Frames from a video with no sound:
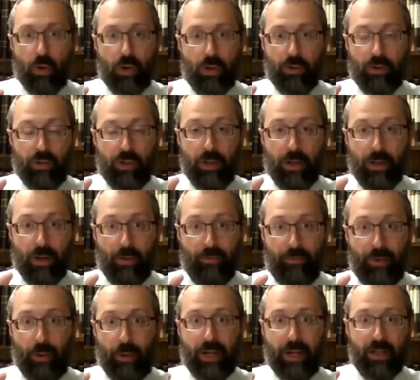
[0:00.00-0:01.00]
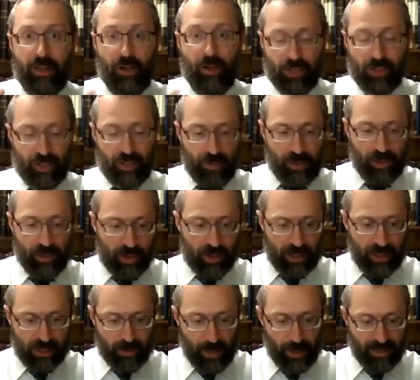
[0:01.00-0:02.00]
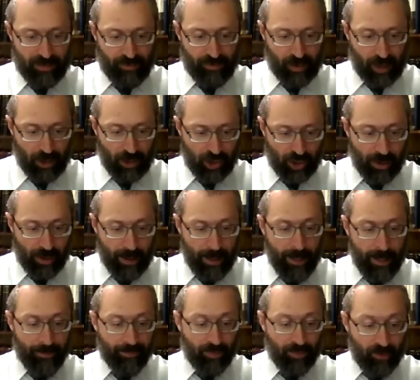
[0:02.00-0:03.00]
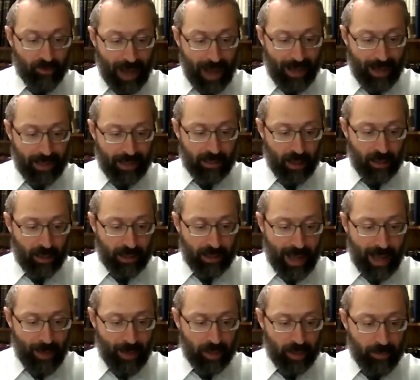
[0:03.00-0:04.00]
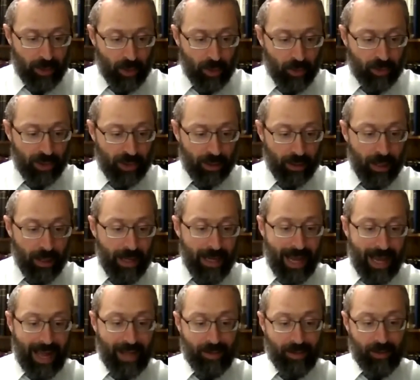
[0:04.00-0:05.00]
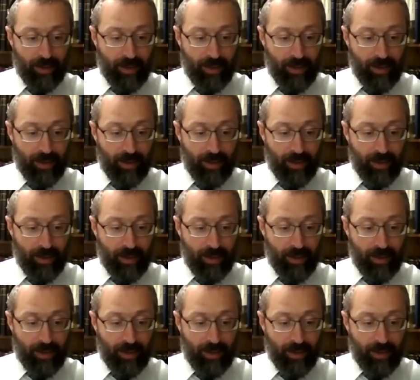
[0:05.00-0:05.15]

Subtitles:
very close to the specification. And the